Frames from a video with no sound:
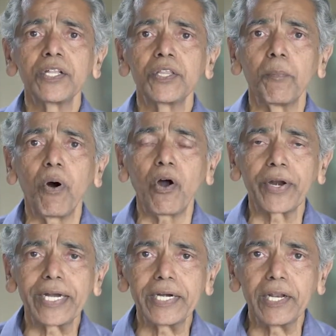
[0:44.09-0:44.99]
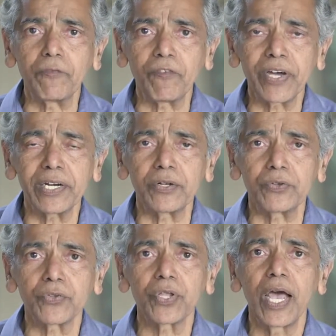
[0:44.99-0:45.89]
the body
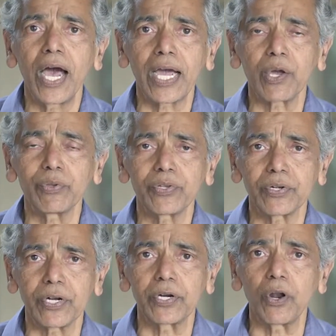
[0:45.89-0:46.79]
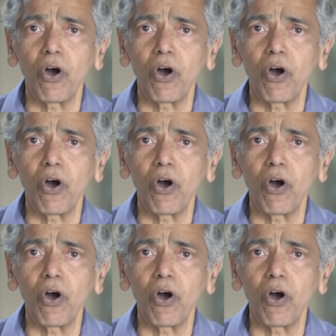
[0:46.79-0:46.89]
defends acquisition